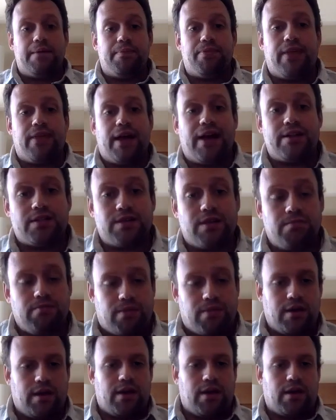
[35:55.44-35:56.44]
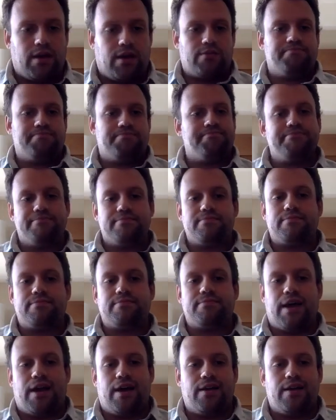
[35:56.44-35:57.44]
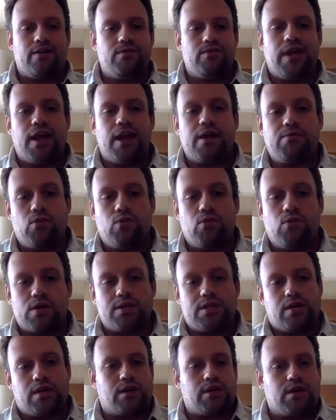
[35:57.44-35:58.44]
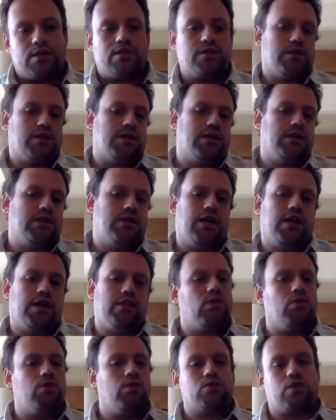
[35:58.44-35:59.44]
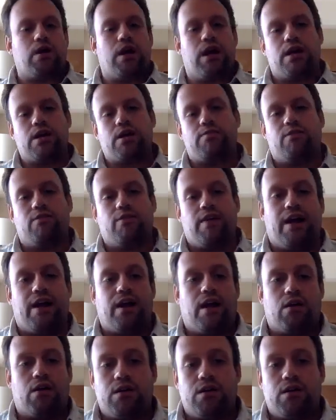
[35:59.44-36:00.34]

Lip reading: that's something that you would take more seriously. And that's what we're trying to provide our